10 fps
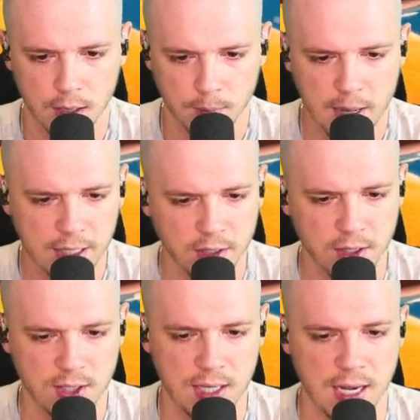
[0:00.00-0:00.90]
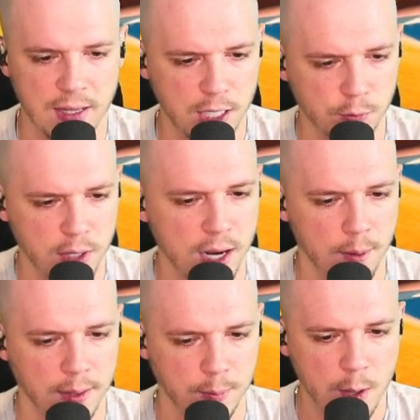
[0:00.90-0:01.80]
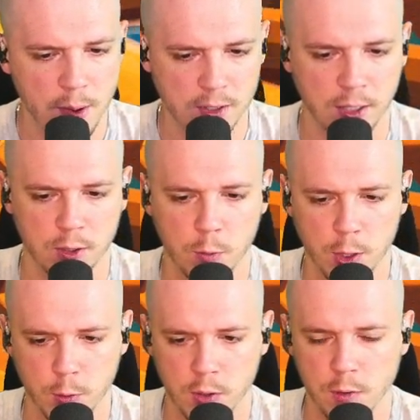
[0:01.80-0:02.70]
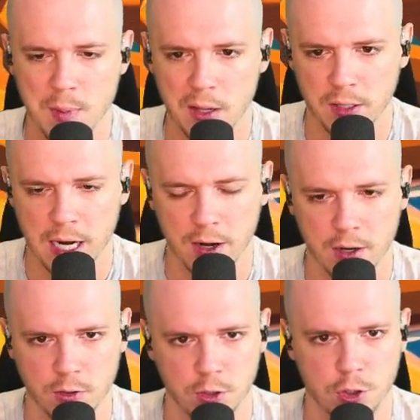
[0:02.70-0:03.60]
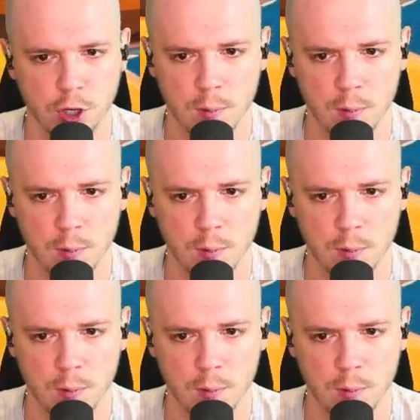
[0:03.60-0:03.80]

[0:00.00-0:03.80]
Mighty good to see you. Thanks for your help. At the mailbox, you can switch between mail carriers. Just jump